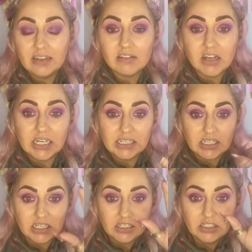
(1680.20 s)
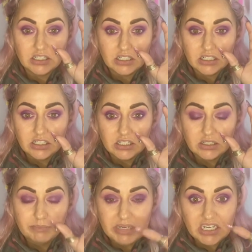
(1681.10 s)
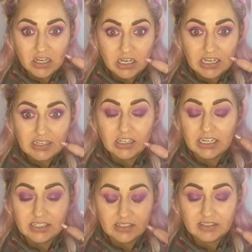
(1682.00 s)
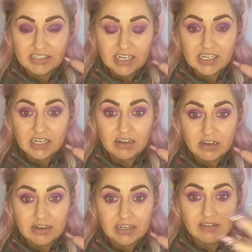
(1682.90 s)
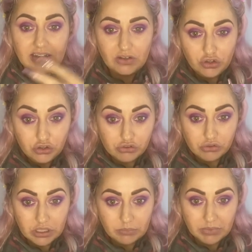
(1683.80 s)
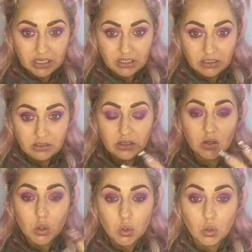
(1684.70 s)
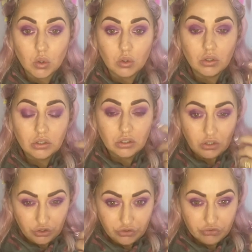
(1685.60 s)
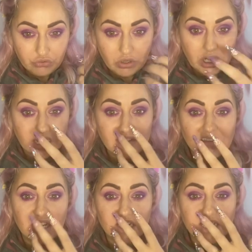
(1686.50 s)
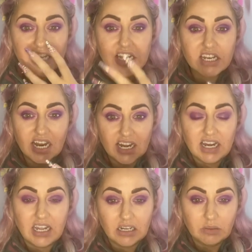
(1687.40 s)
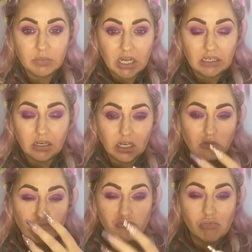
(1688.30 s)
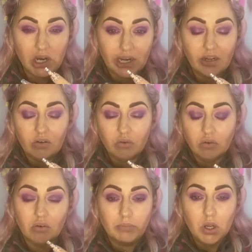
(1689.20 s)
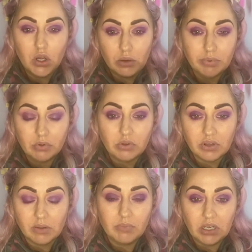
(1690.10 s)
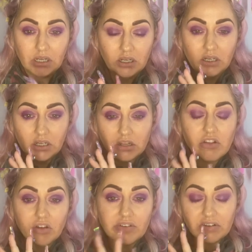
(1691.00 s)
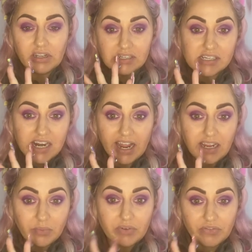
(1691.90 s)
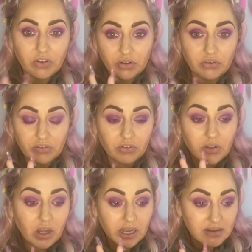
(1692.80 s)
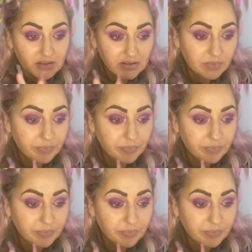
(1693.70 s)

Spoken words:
it's either big eye, like standout eyes and neutral lip colour, or neutral eyes and a standout lip color like a red or a purple or something. So obviously today we're focused on the eyes.